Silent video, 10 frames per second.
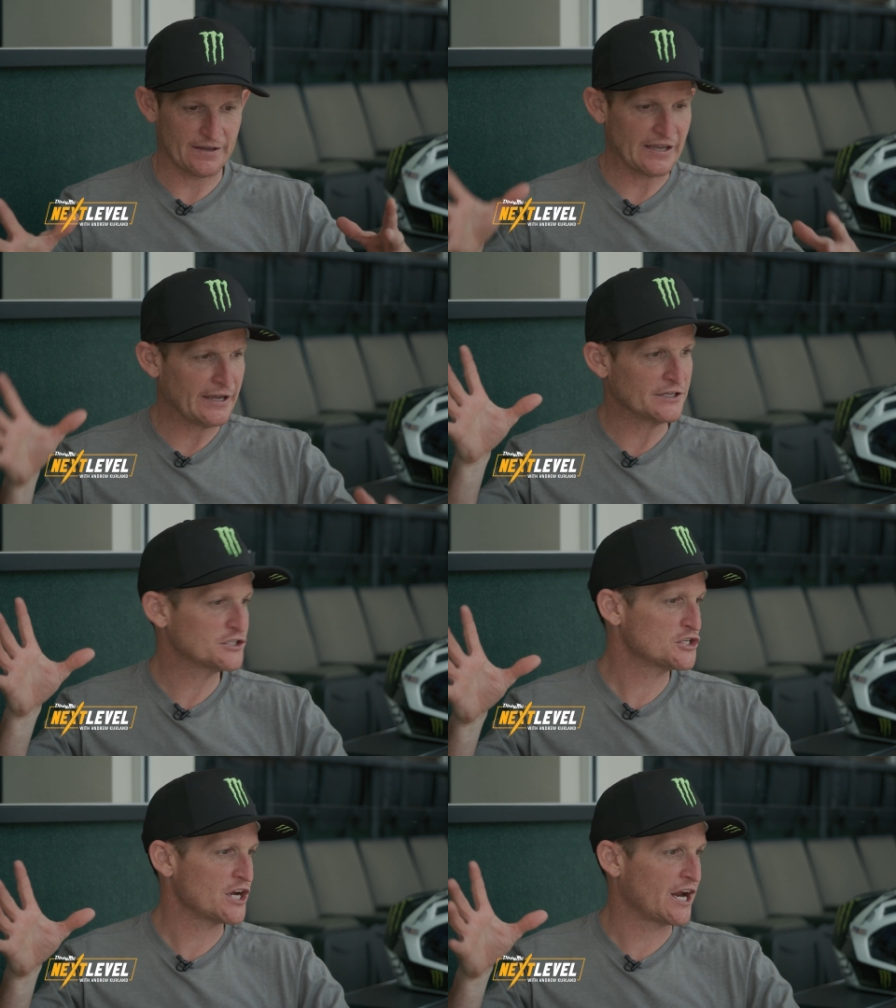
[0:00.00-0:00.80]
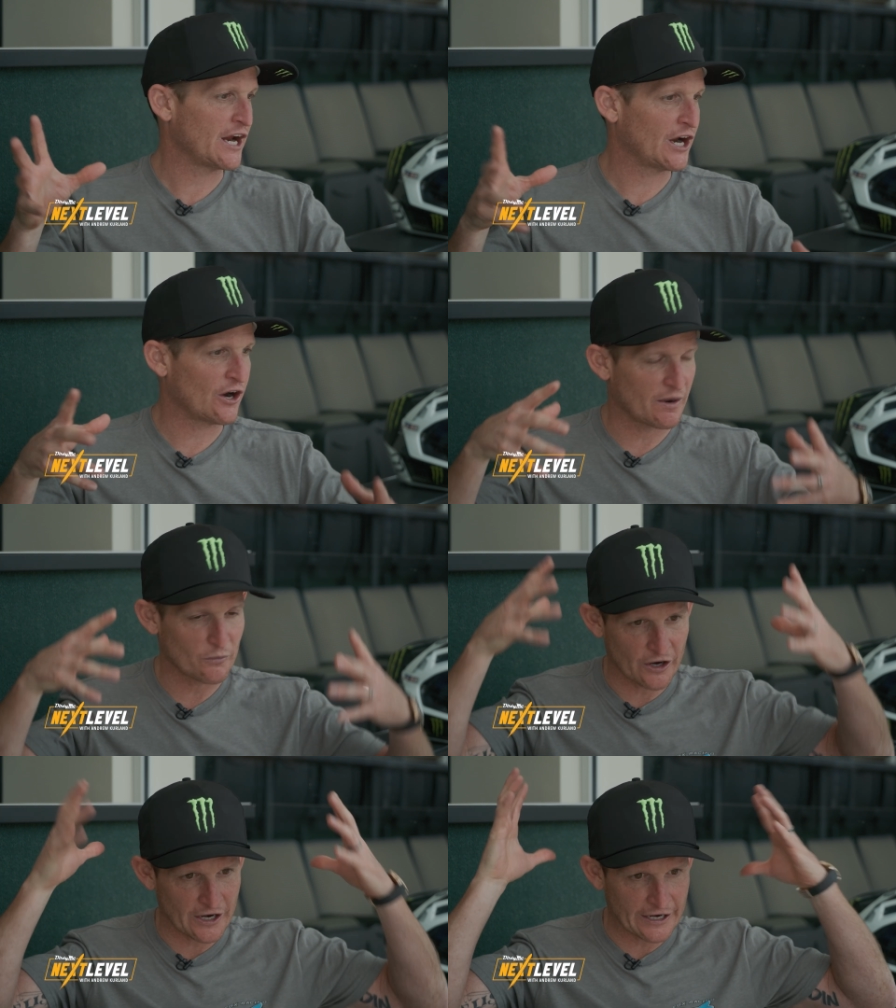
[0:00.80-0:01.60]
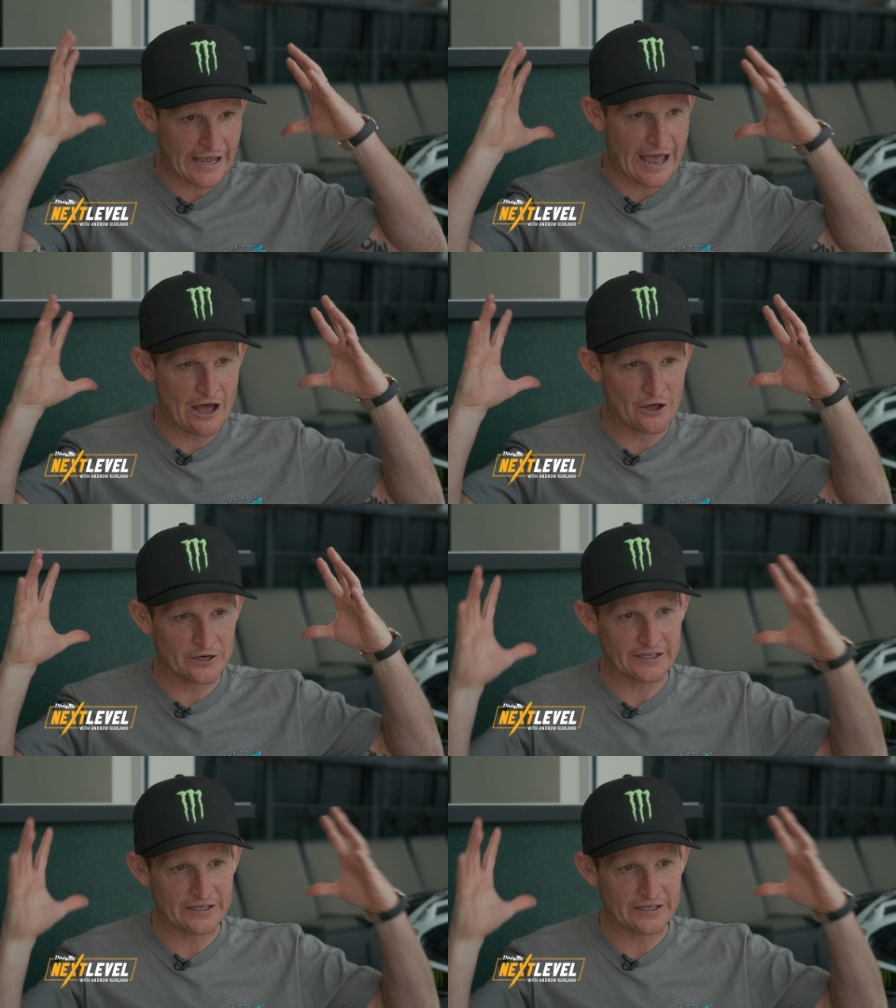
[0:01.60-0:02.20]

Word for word: king's chair and i'm wearing a gown